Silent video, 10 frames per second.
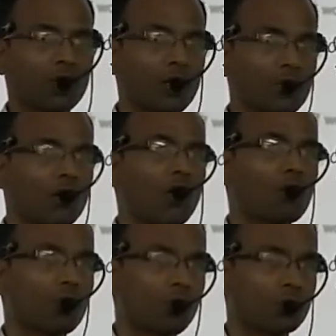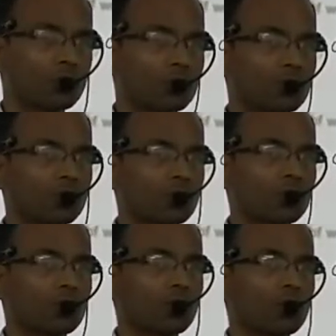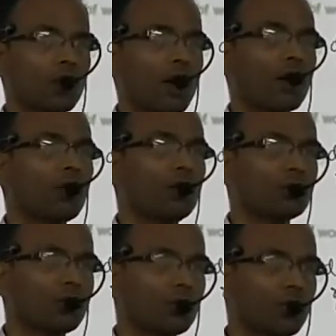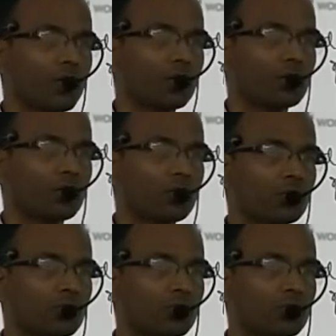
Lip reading: even or both, are you listening to me, Keshav?